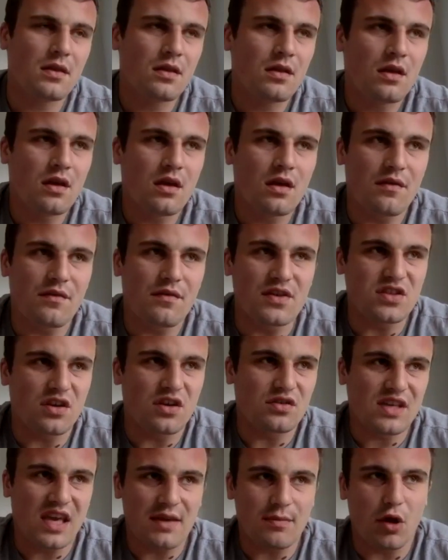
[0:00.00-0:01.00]
Physios
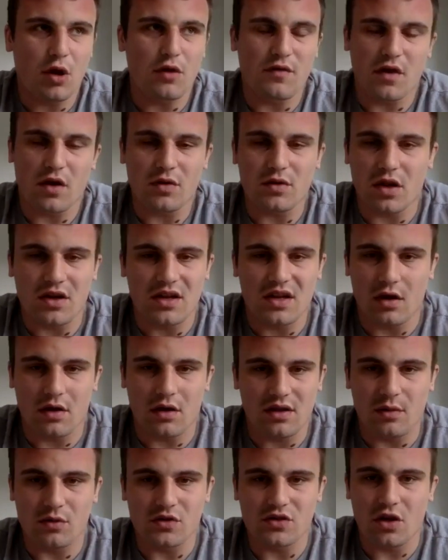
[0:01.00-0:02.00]
came over. There
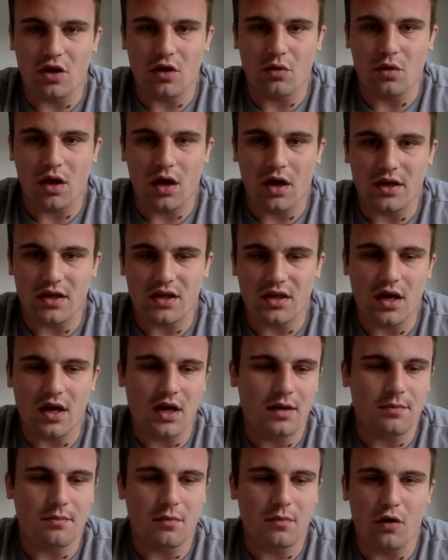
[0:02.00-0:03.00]
was no like
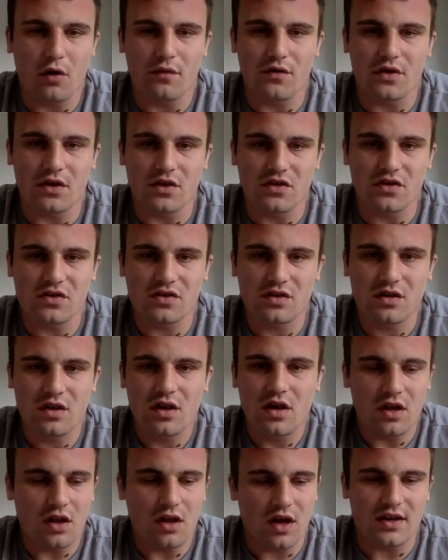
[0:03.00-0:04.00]
obvious.
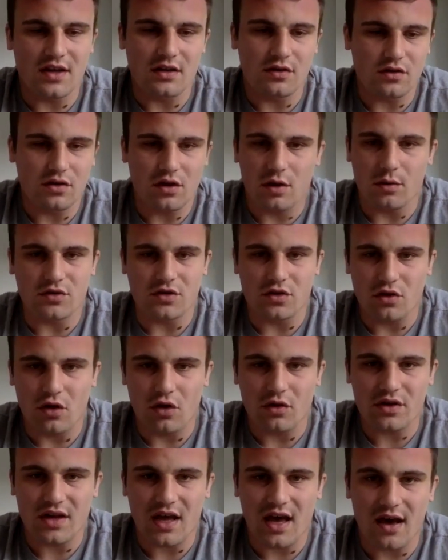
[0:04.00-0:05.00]
I wasn't
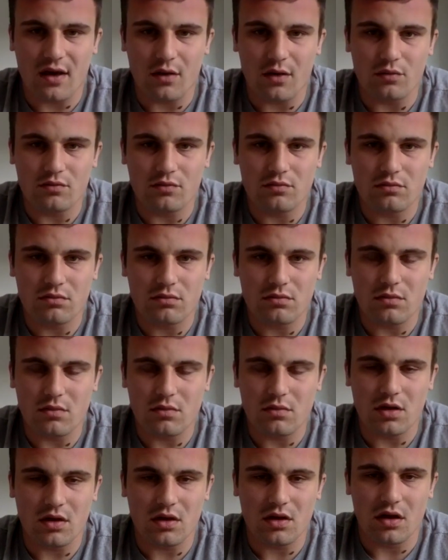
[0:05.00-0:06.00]
knocked out.
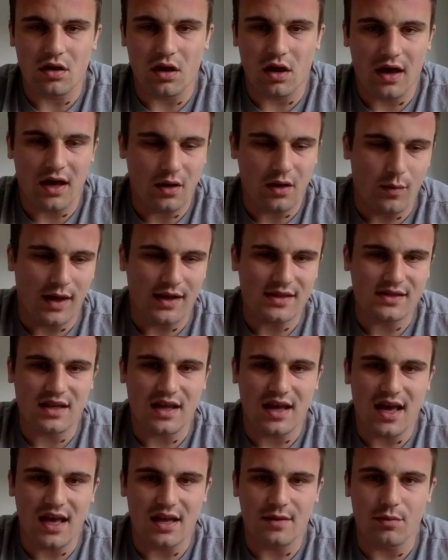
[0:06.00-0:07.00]
Like I had a whack to the
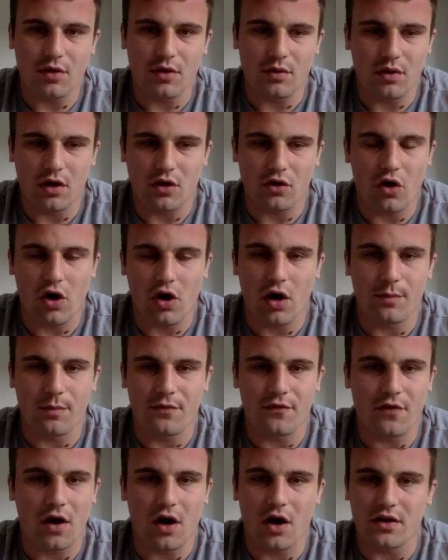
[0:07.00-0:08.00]
head, but I got up
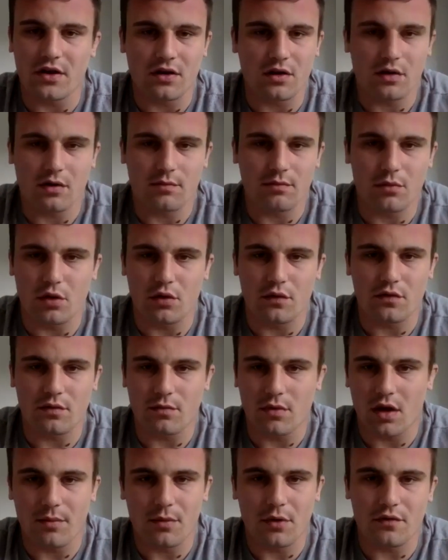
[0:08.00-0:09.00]
fine. I
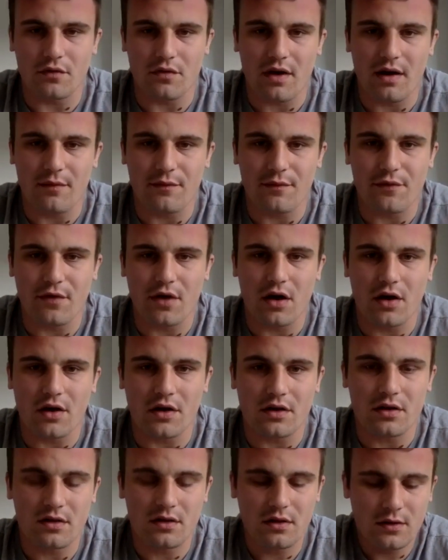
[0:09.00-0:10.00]
moved around fine,
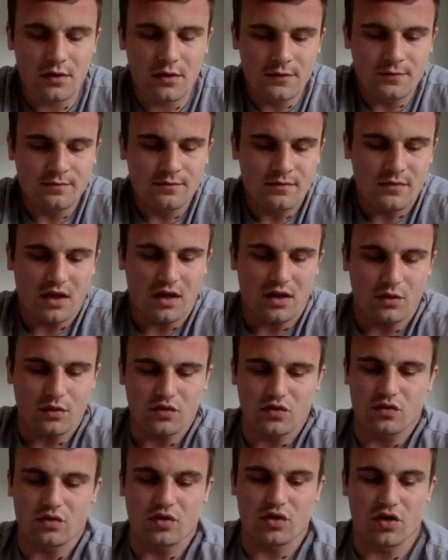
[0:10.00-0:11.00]
and I was
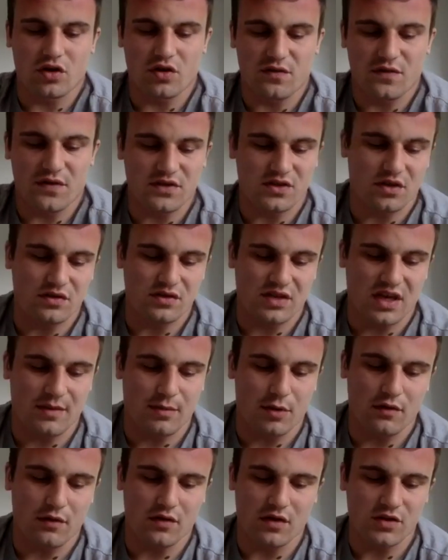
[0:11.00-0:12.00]
all good. Physios came
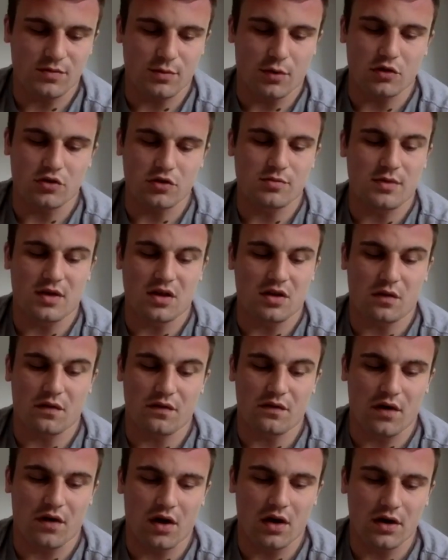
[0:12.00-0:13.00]
over, spoke to me, and I was
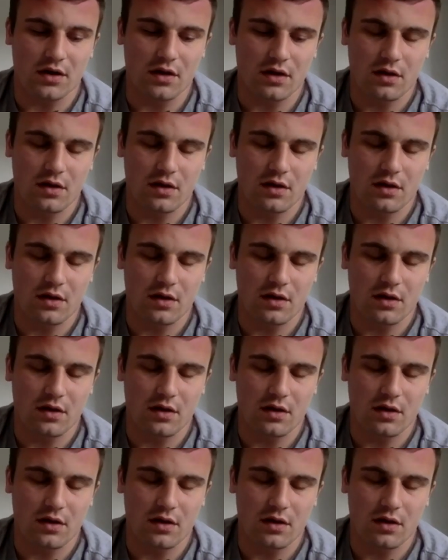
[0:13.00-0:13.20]
fine.